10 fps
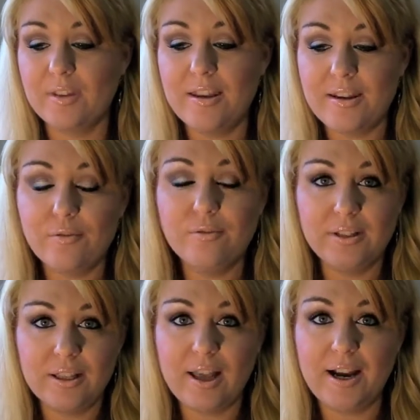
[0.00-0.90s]
I never
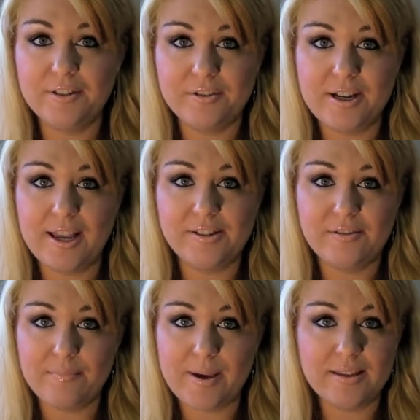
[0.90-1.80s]
really liked the taste
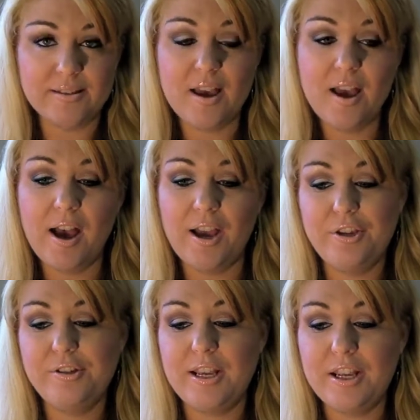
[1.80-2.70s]
of meat I
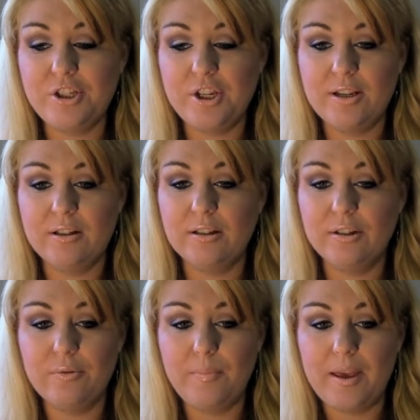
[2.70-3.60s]
used to eat chicken a
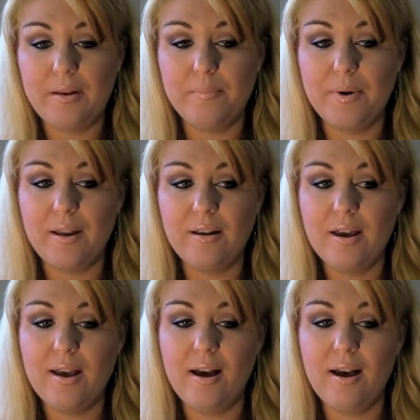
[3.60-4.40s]
little bit but